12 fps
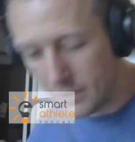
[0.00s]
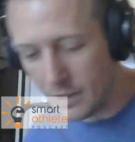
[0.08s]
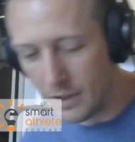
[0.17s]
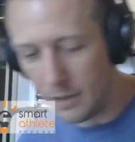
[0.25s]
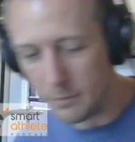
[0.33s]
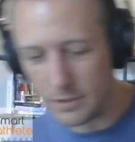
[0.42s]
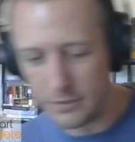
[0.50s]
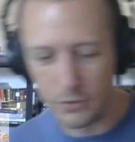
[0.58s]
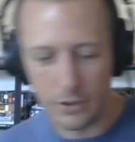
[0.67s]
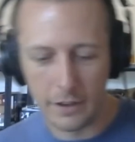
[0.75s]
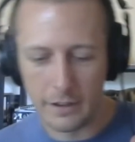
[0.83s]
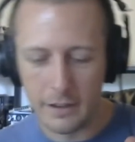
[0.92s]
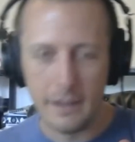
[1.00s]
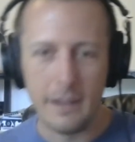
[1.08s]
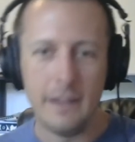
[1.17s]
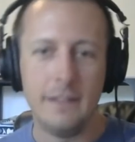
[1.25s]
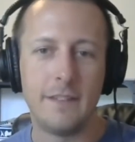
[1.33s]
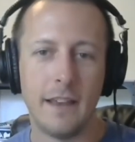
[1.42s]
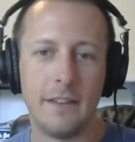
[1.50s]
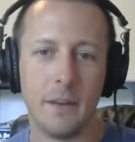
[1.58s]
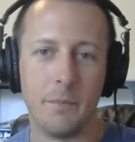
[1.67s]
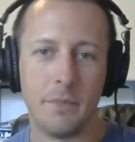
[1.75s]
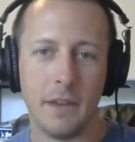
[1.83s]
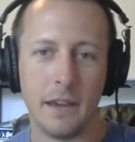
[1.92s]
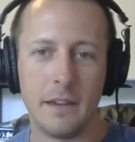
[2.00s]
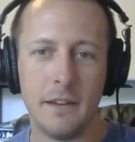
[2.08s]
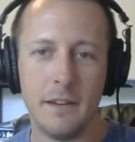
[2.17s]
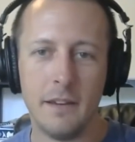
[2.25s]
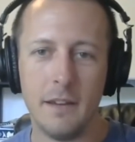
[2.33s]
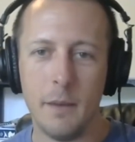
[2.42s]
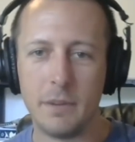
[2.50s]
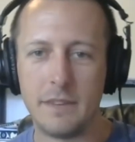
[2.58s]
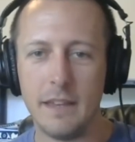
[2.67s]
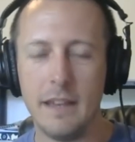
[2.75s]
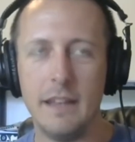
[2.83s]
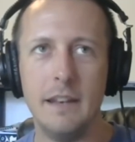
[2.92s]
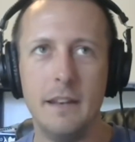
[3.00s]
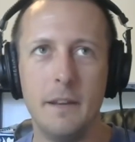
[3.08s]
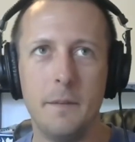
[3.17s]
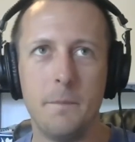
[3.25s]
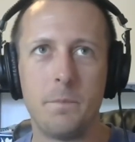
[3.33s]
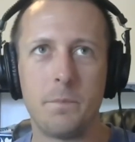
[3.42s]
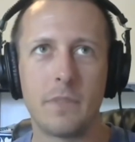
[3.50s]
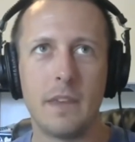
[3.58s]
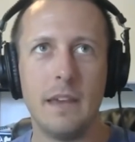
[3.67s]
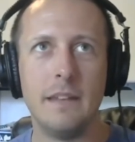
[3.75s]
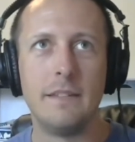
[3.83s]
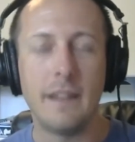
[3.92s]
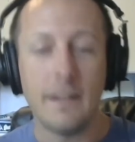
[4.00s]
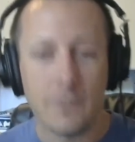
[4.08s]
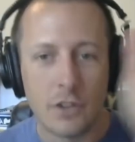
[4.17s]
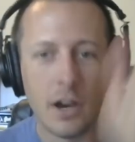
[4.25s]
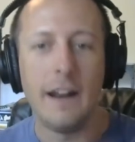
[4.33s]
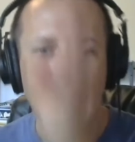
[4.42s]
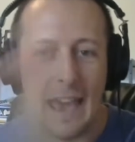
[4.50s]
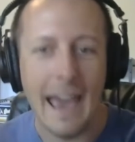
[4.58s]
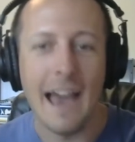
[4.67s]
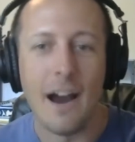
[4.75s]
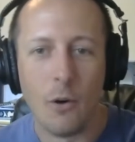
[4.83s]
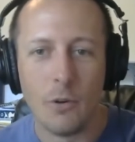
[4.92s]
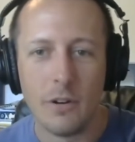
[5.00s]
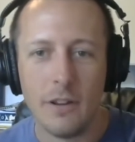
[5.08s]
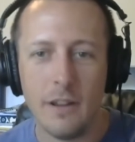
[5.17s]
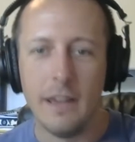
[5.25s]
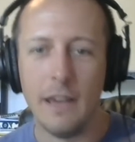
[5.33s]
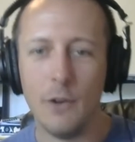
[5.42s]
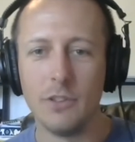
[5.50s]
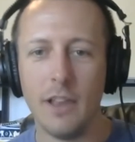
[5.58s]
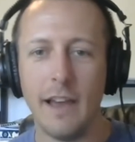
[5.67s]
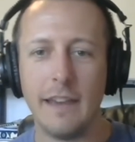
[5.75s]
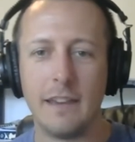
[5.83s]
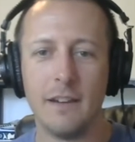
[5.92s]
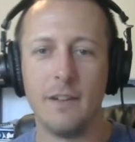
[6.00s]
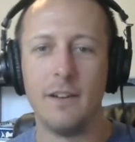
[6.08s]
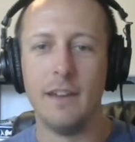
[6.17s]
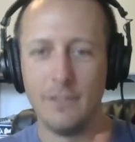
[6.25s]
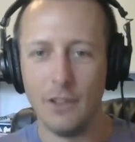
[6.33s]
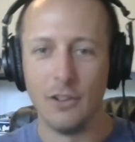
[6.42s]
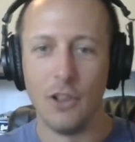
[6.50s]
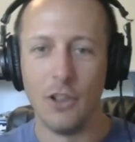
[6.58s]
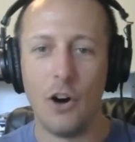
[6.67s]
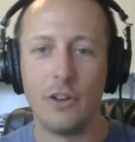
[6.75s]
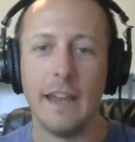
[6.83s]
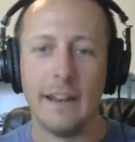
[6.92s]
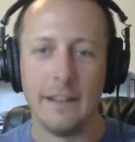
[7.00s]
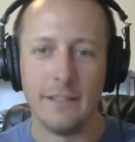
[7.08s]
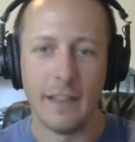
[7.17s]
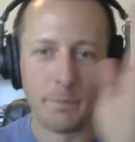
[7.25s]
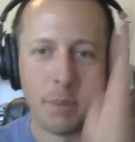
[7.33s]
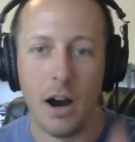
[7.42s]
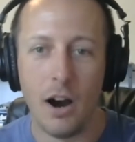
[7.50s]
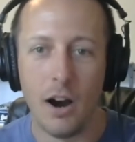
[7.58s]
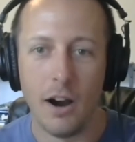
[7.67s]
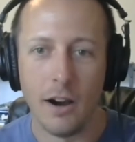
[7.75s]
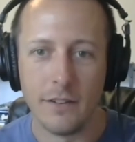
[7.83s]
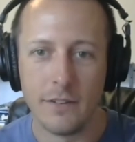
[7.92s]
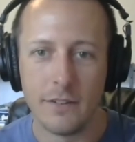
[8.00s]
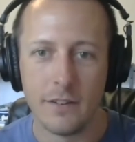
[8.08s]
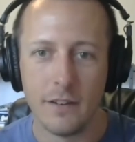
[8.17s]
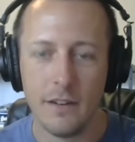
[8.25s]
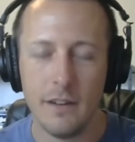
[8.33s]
Because um, it was like he'd say something, but then instead of cutting out, it would like yeah. it elongated, like pause.